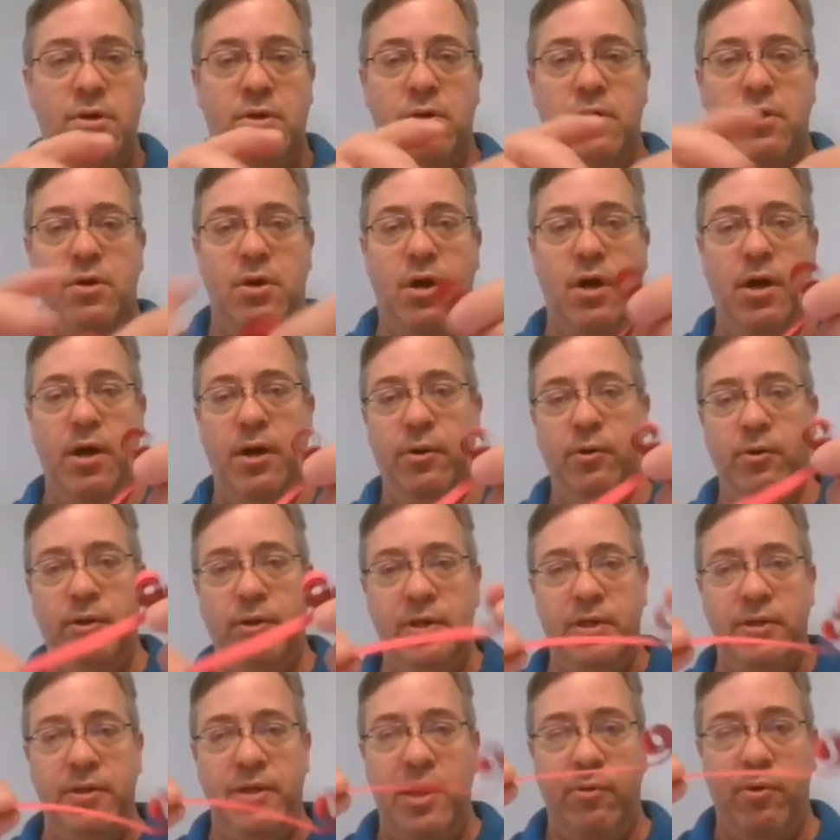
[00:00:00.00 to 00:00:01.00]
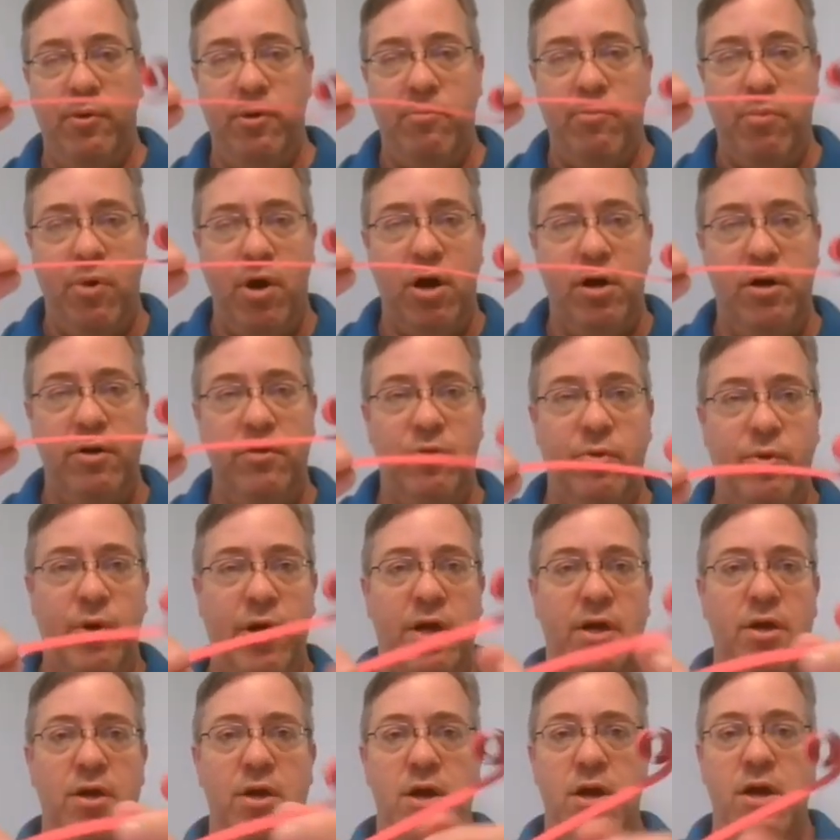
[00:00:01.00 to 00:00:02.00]
I only did that one part of the way.
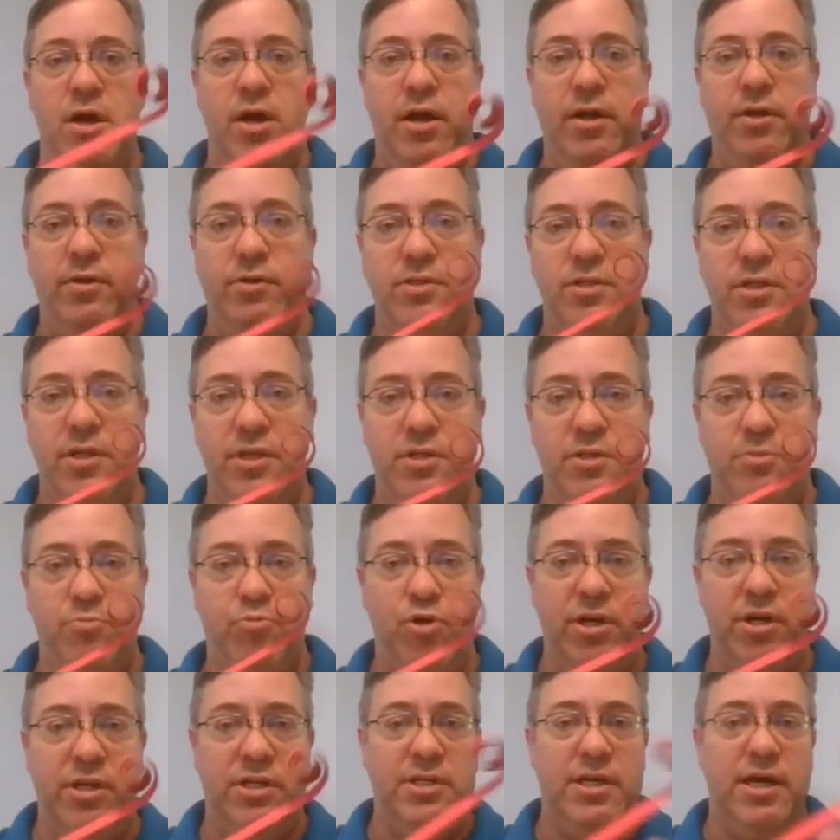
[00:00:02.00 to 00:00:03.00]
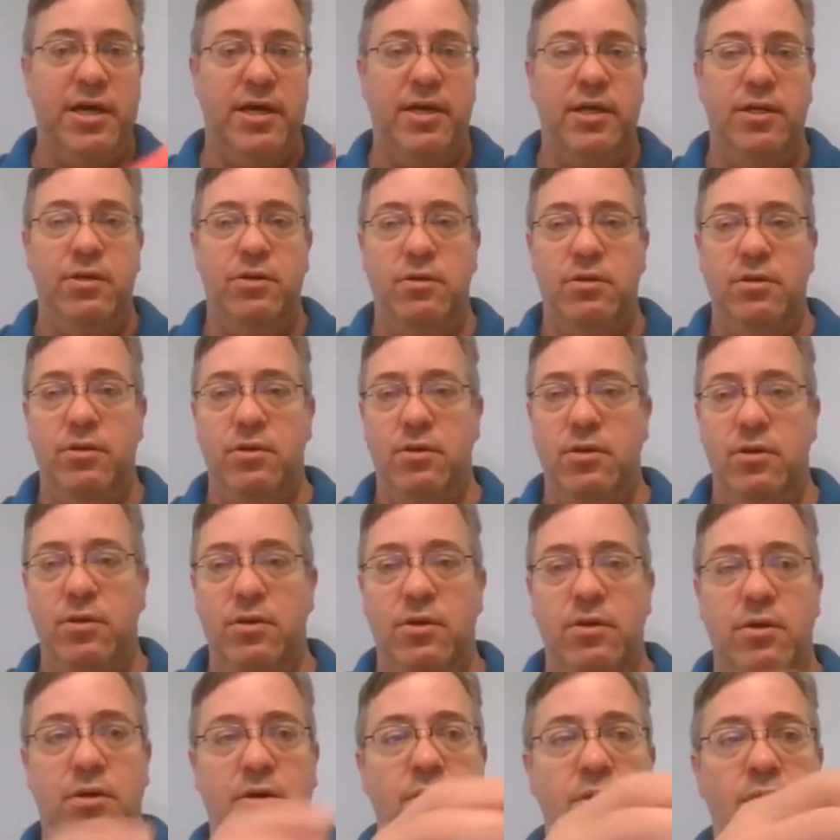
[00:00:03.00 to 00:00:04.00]
You'll see it's pretty tight.
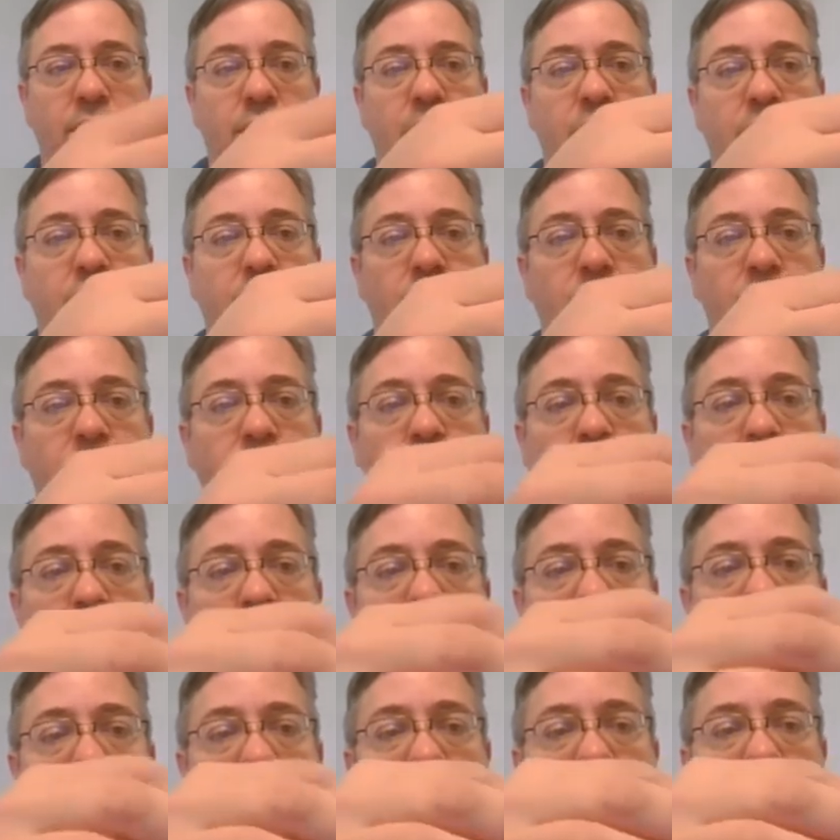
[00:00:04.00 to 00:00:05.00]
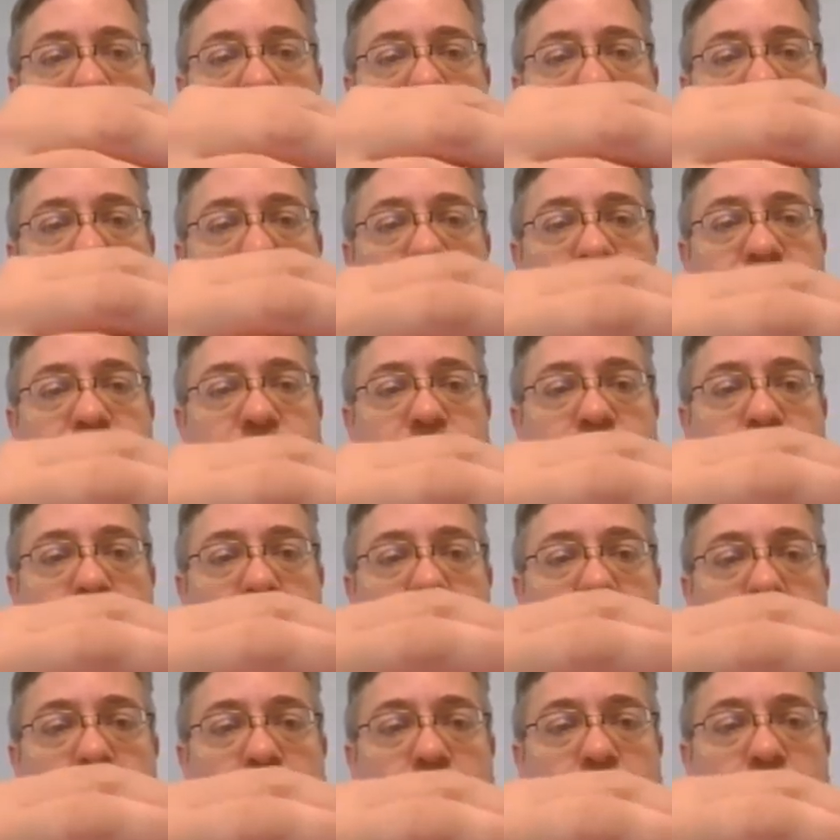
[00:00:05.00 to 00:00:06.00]
You can then sort of
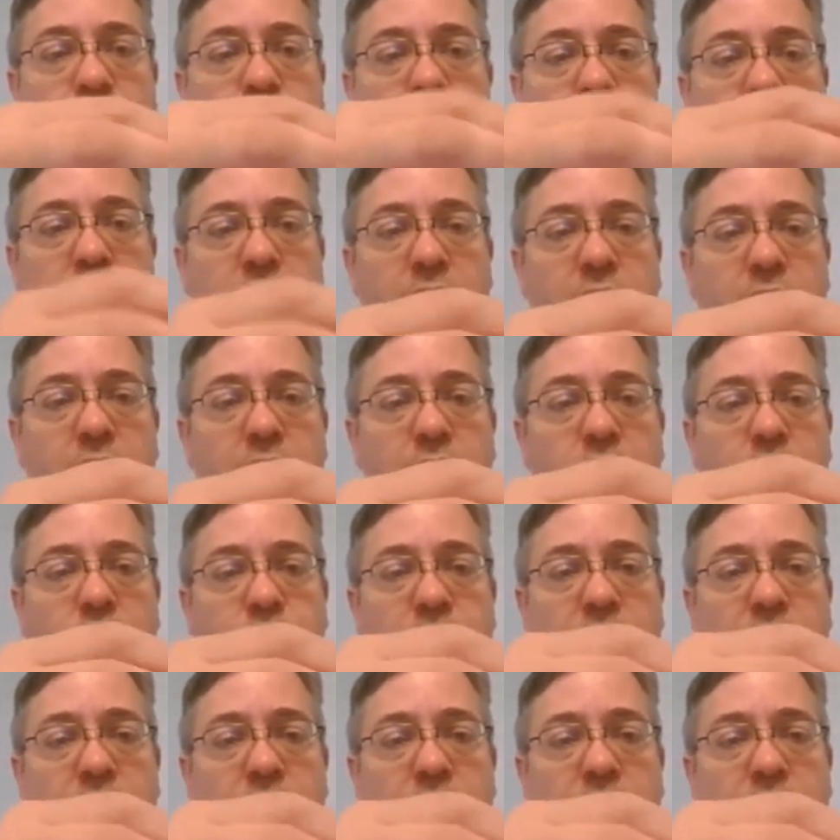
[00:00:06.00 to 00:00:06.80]
loosen it a little bit